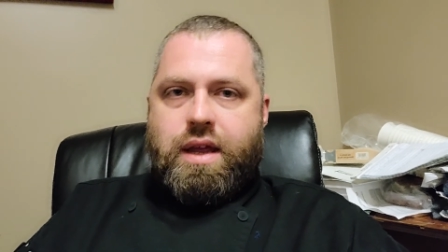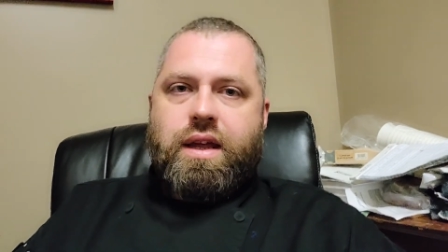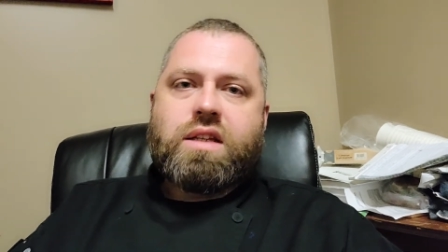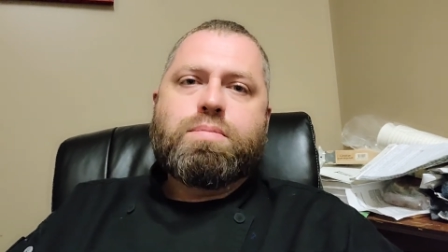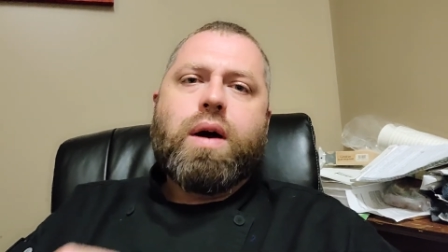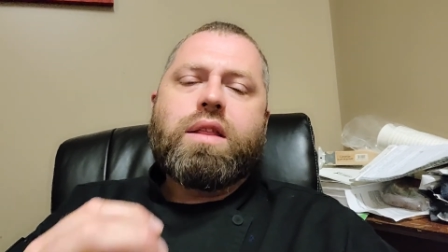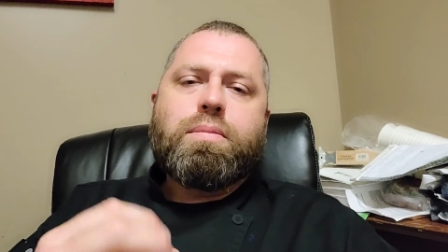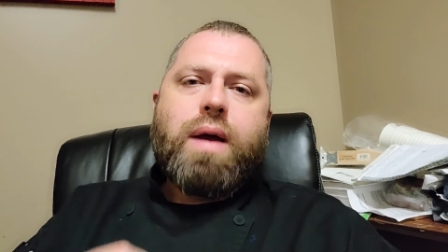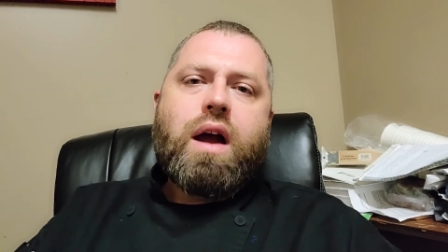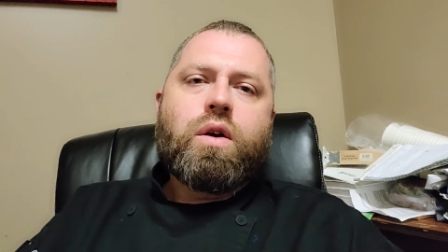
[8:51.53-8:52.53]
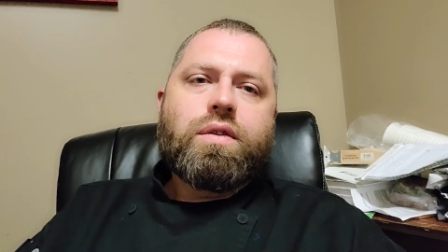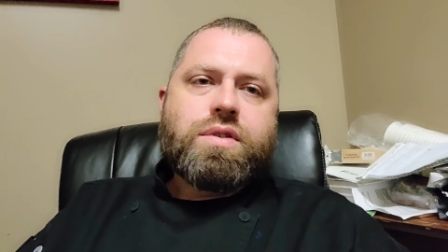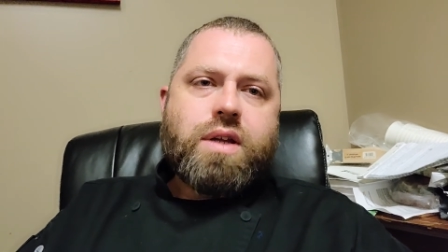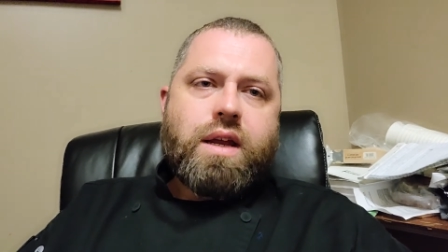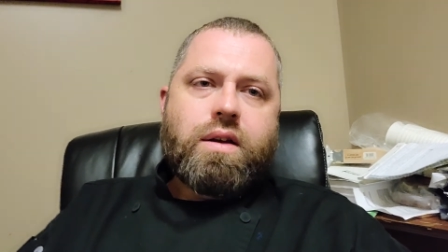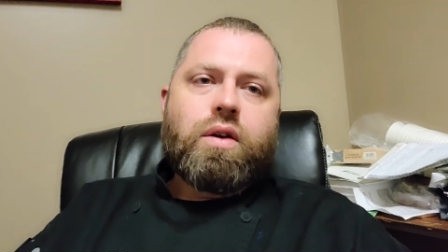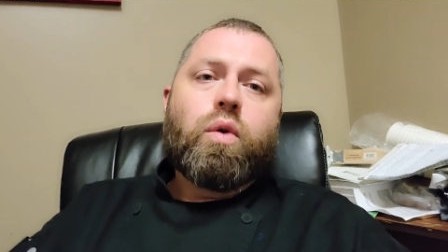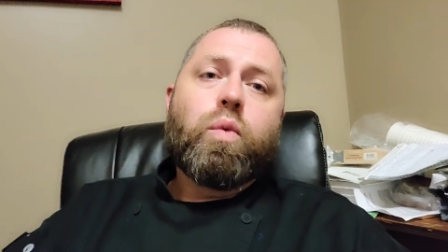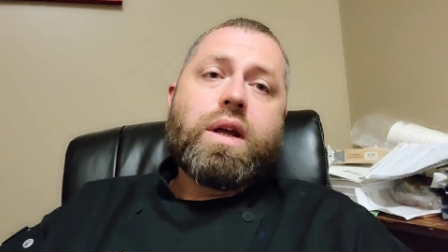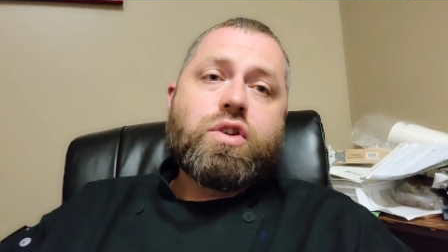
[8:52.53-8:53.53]
it's by the power of Satan,
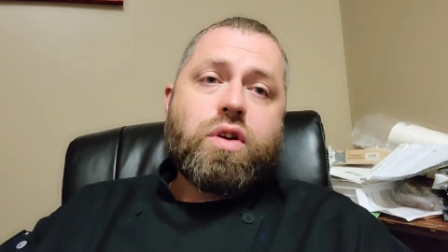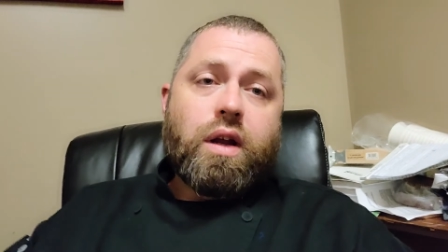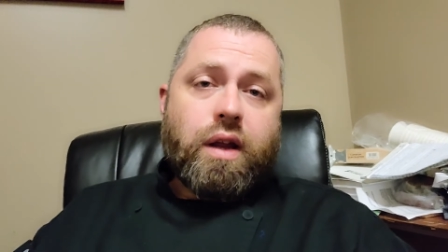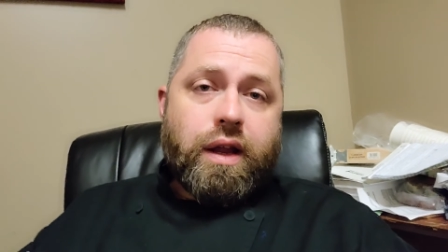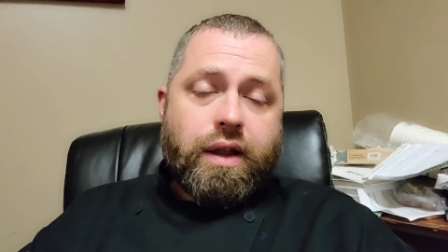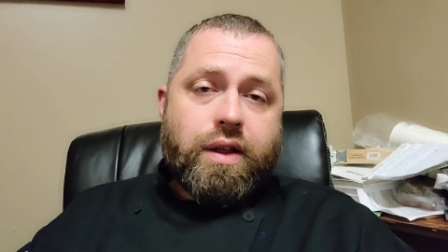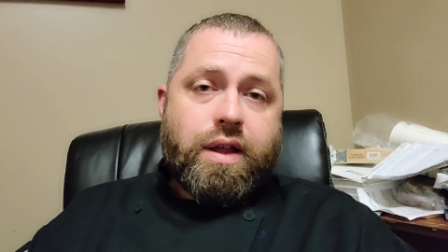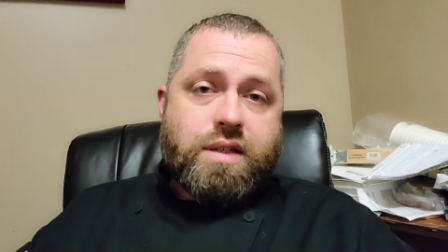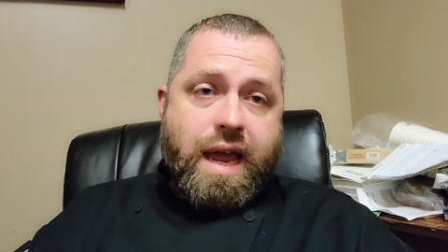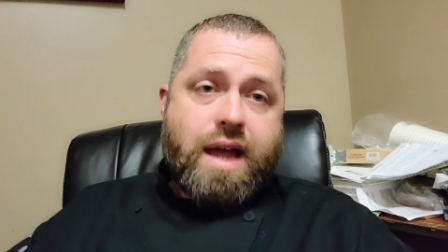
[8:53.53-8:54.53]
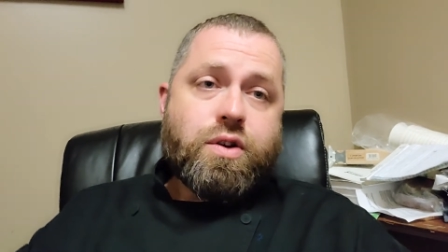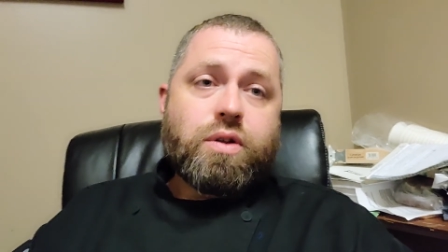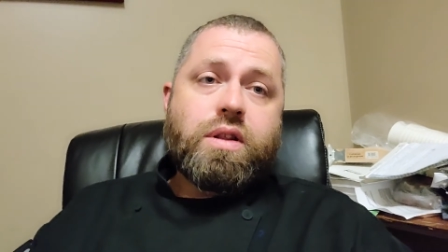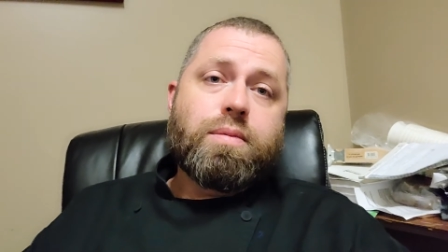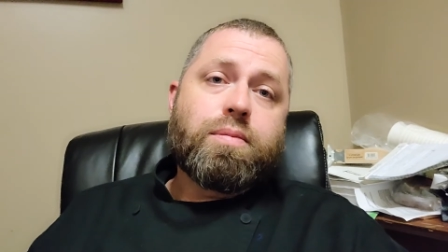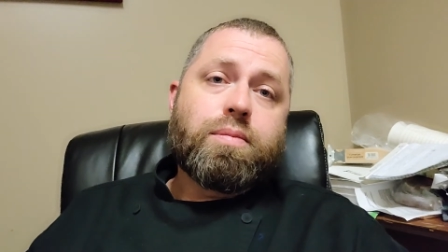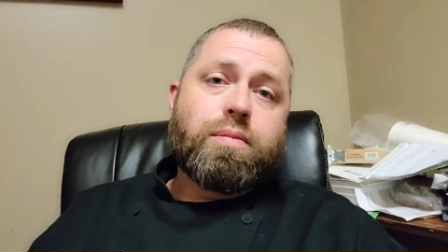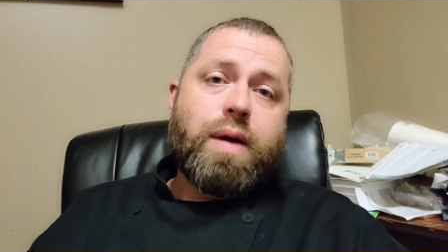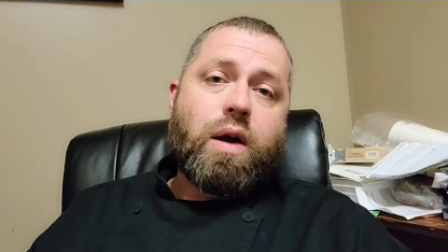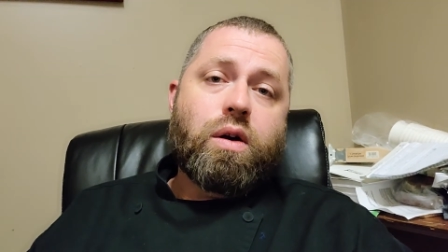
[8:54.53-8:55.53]
which is actually the
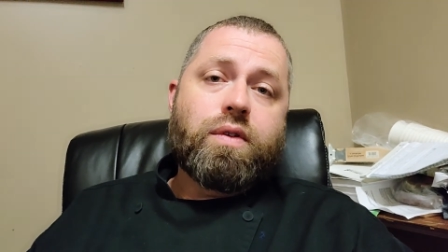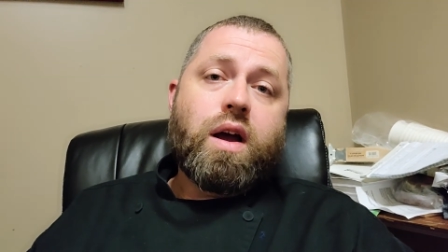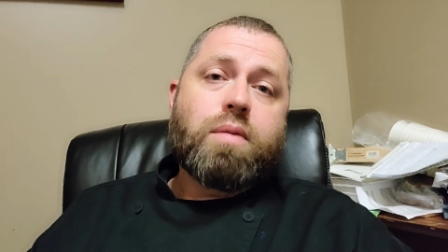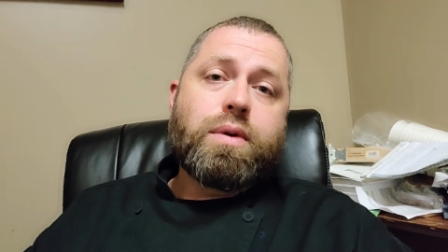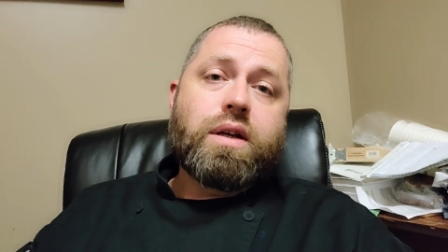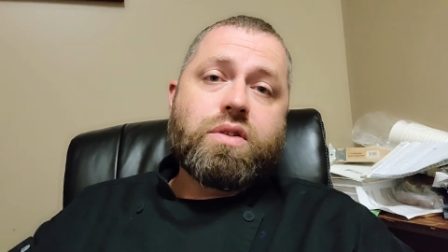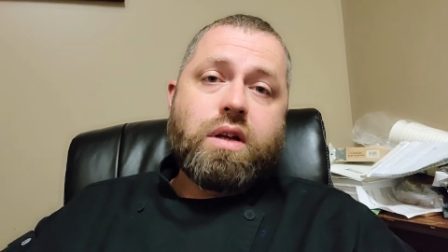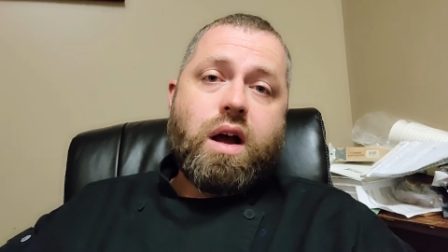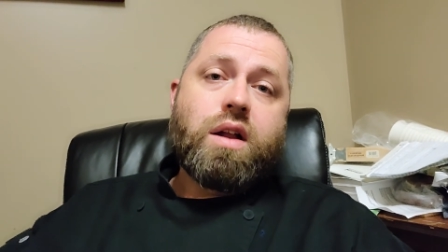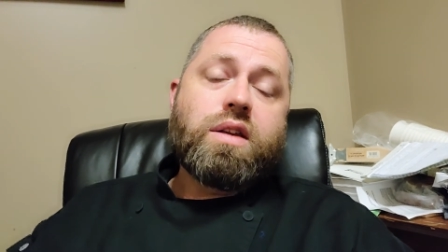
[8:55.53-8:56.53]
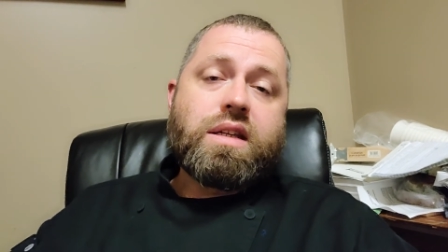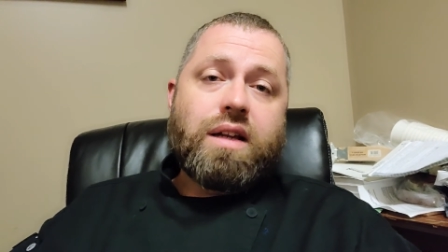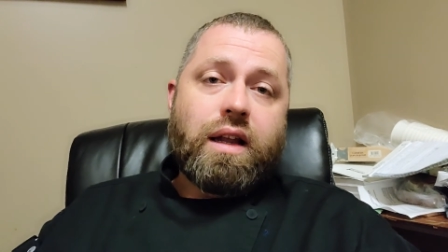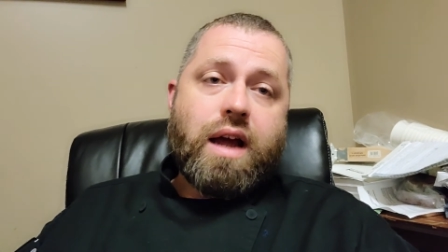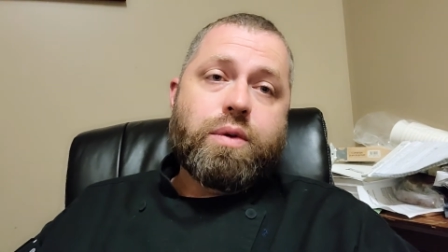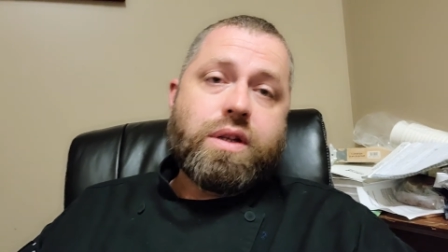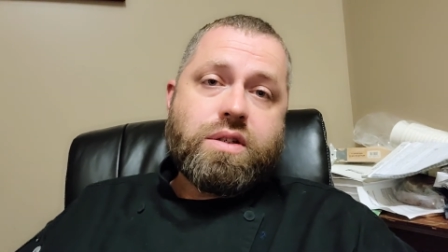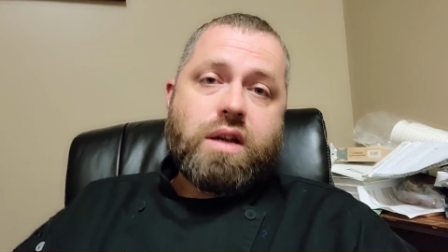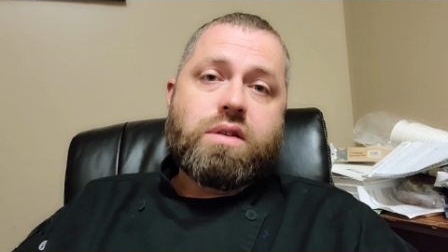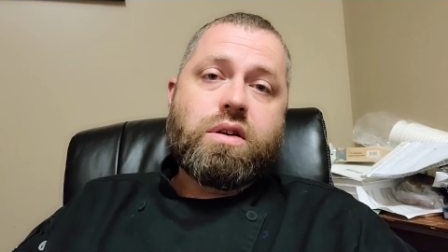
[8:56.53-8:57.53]
power of God because God is allowing
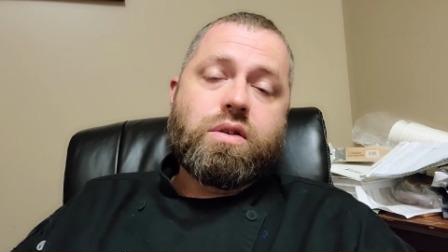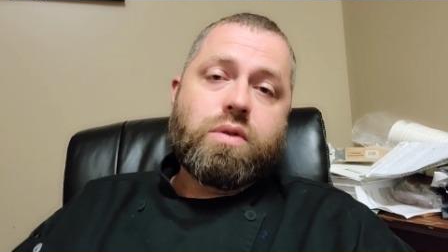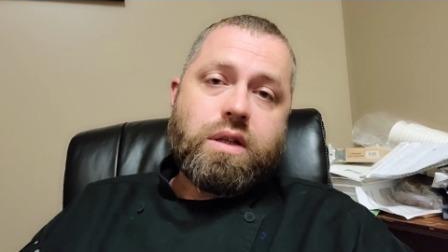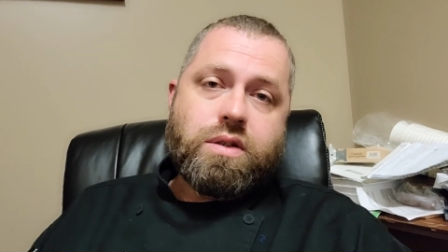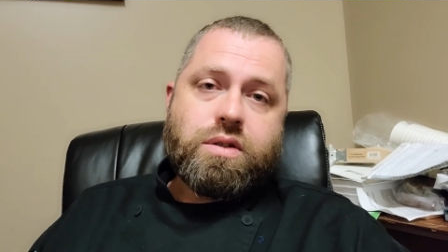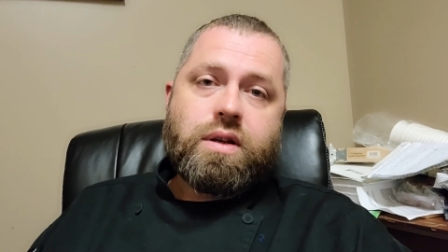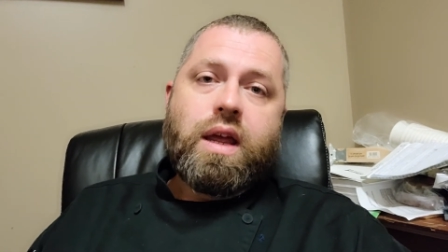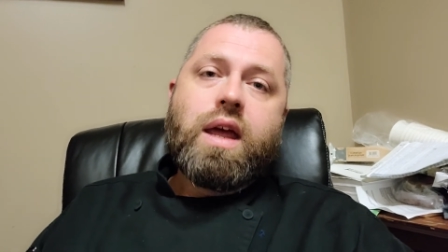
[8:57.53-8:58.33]
Satan to do this.